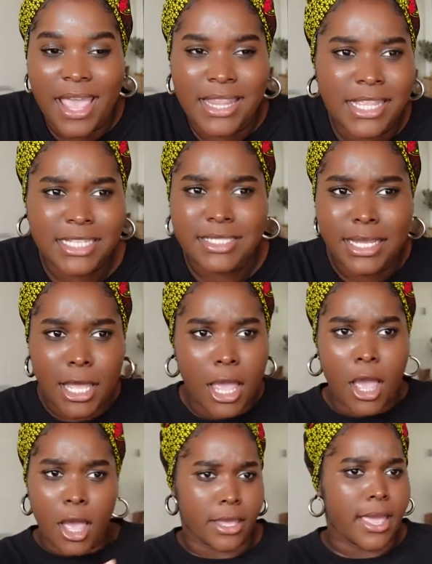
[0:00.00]
And it's like,
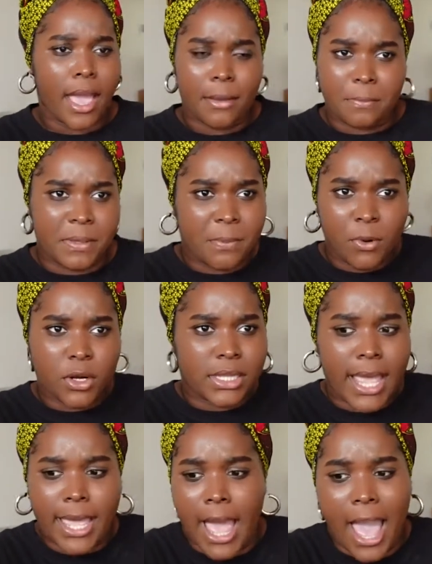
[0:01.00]
yeah, people are
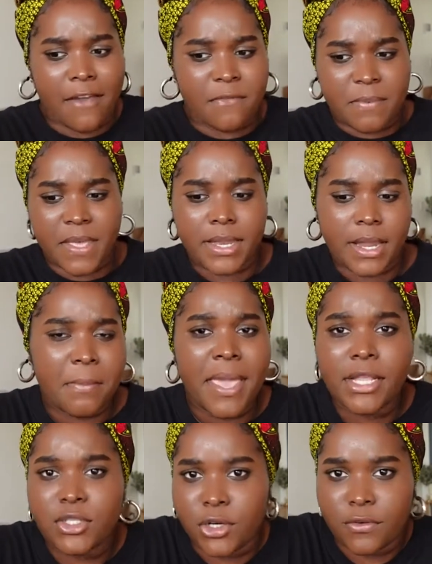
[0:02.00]
like, I've been a
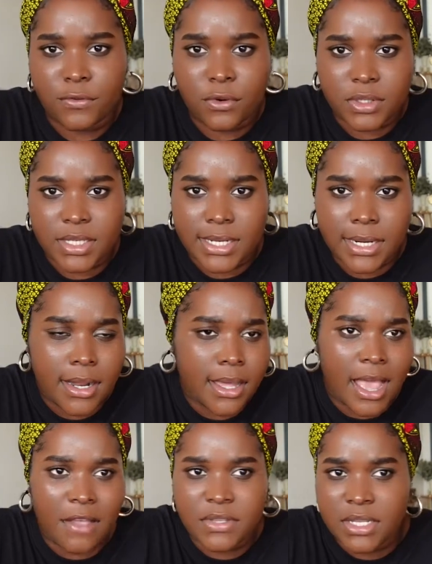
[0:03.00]
painter for da da
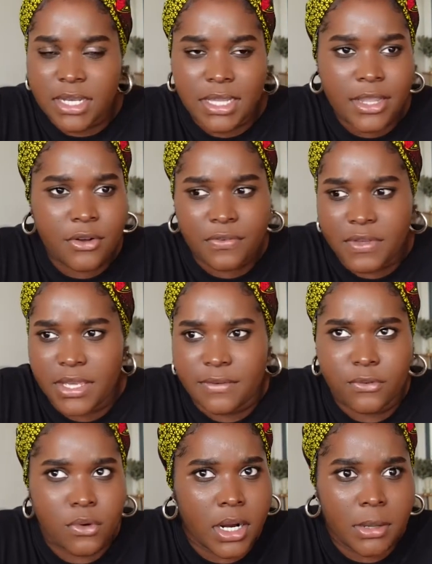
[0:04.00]
da. I've done calligraphy
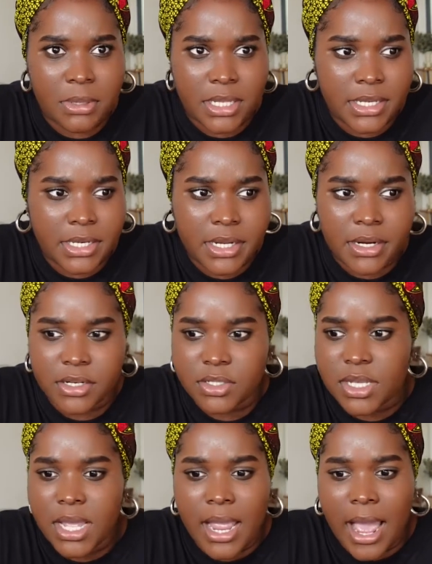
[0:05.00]
for a billion years.
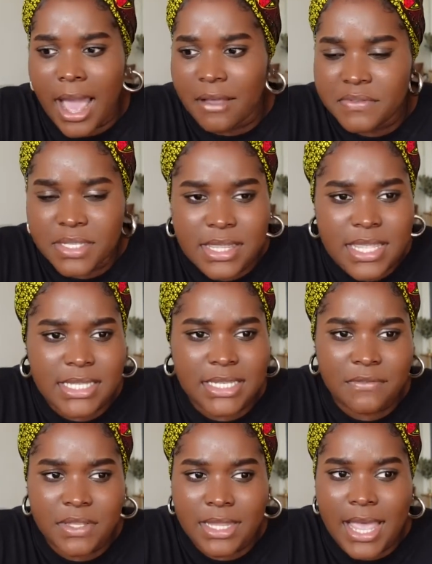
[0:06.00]
I've done this,
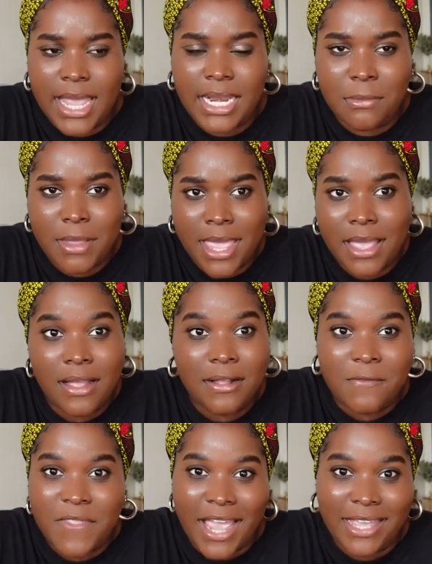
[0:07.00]
I've done that. And I'm like,
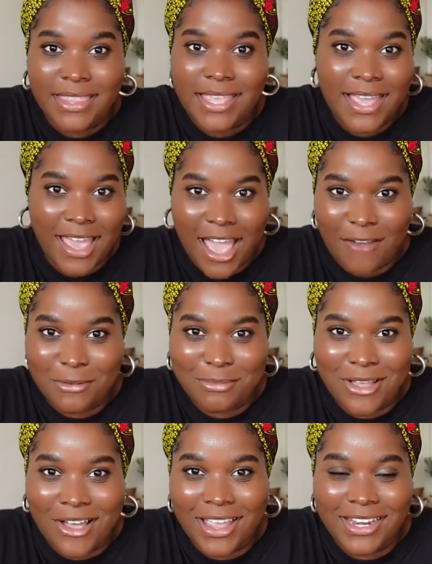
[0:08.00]
I think I have a
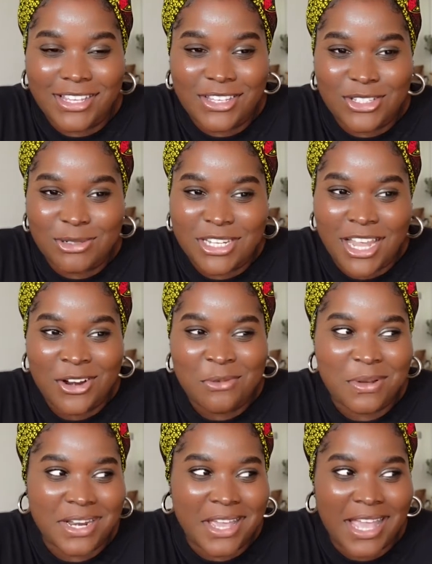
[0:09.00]
blog and a YouTube channel,
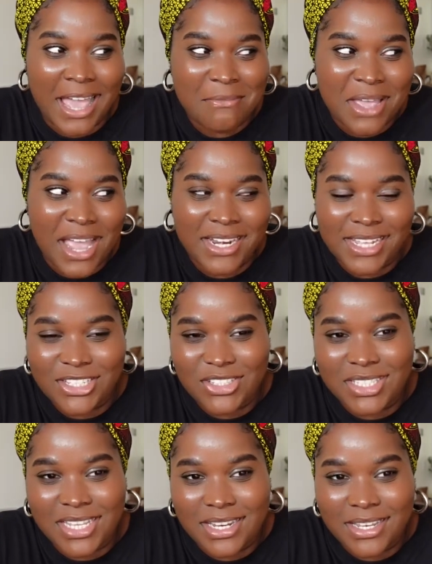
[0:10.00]
but I, am kind of
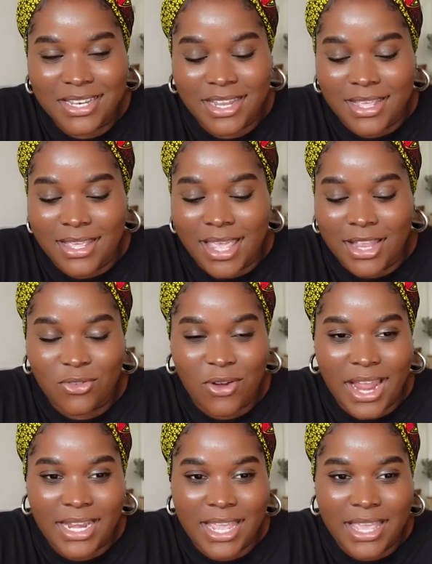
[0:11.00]
interested in, in
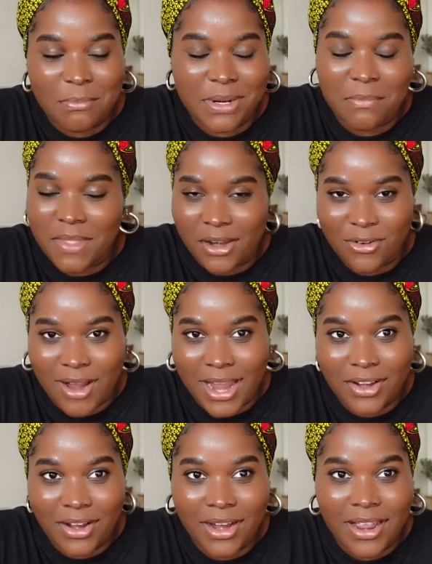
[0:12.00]
writing, but I'm not a
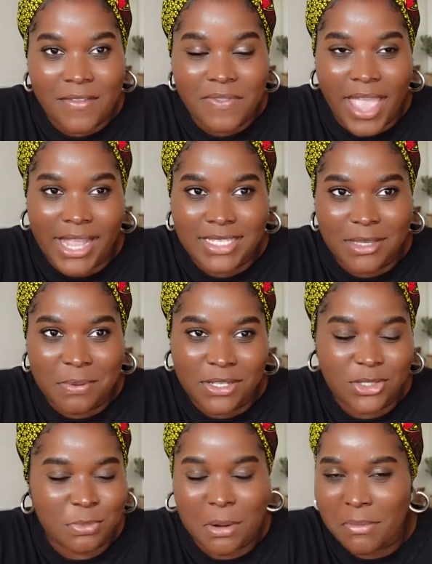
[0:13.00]
writer. I take
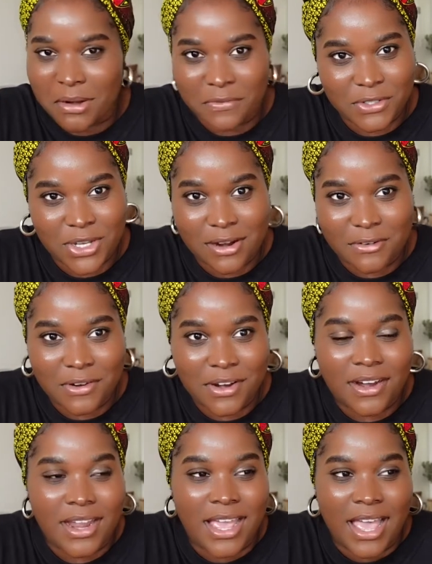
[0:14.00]
pictures, but I'm not a
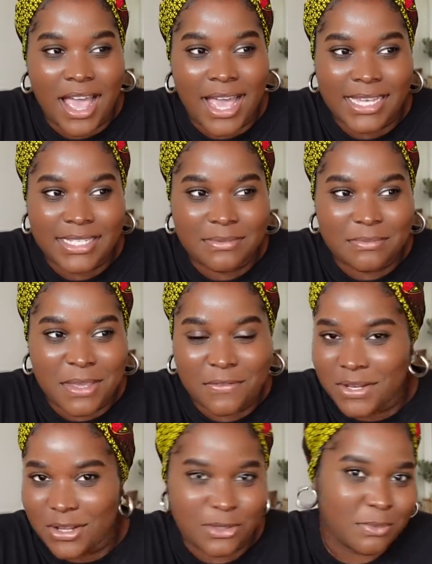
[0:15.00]
photographer. I make
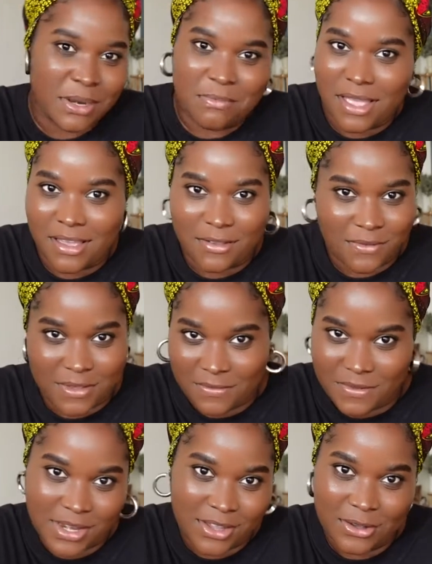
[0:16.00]
videos, but I'm not a, a
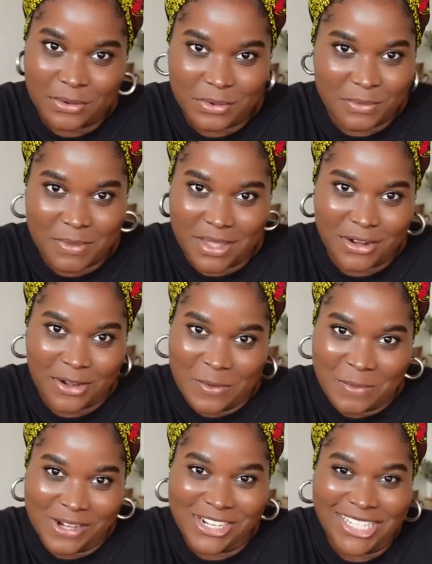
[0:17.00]
video maker
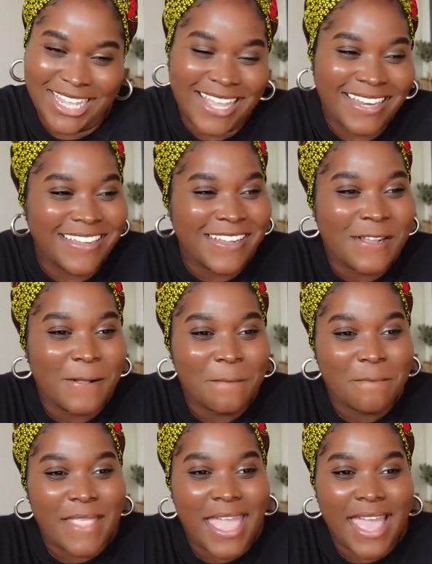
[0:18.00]
person.
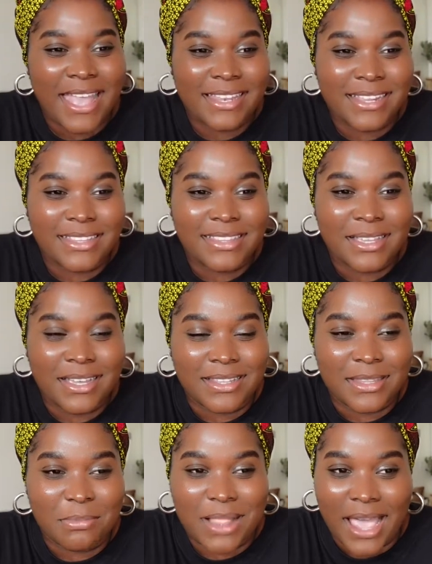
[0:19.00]
and the,
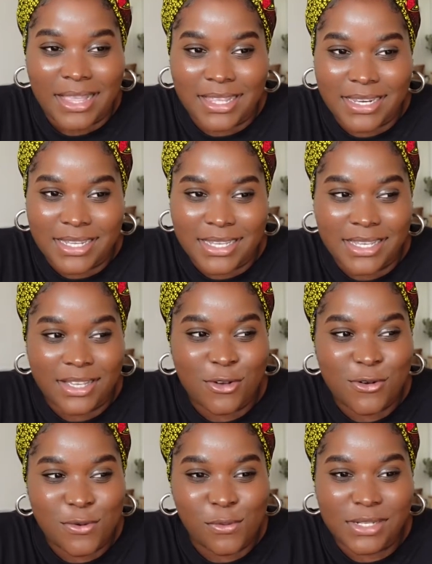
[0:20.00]
the black lady
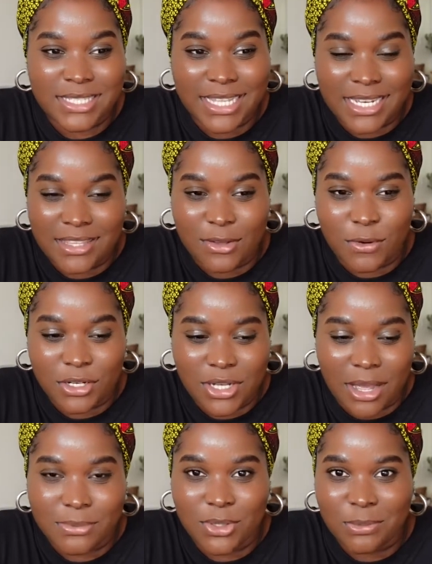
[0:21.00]
who was leading the
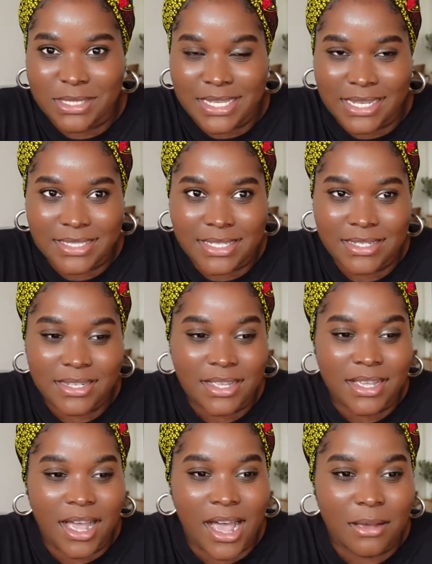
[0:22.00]
workshop, Toby Sisson,
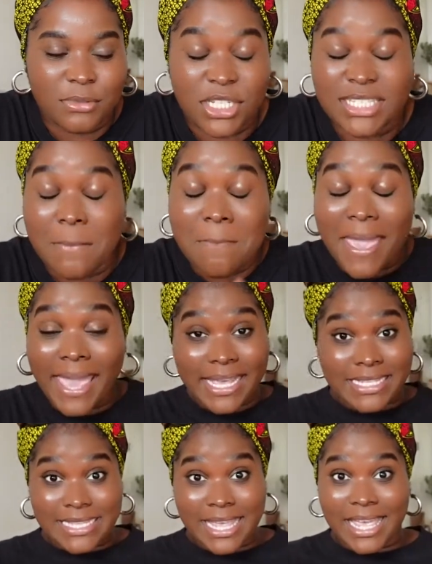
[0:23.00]
um, she's
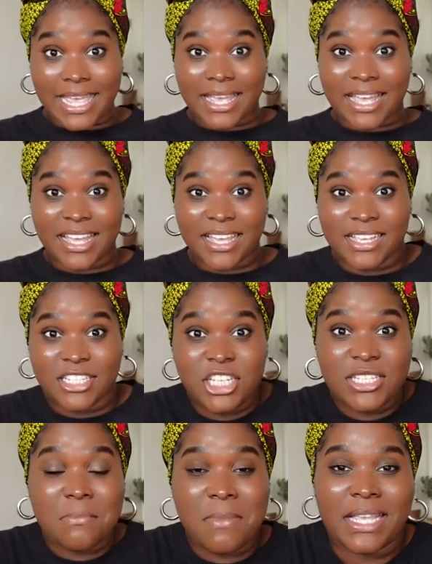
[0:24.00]
amazing.
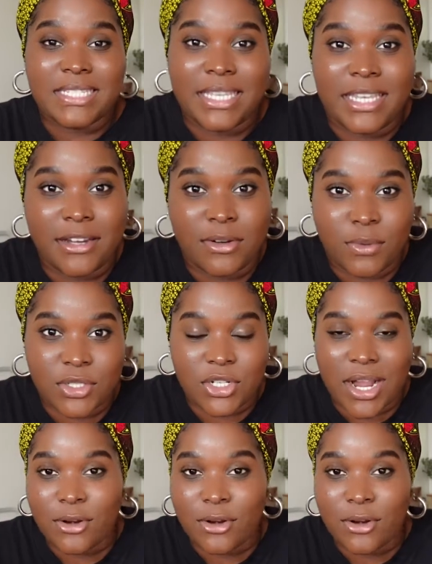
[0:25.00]
She's amazing here in Worcester.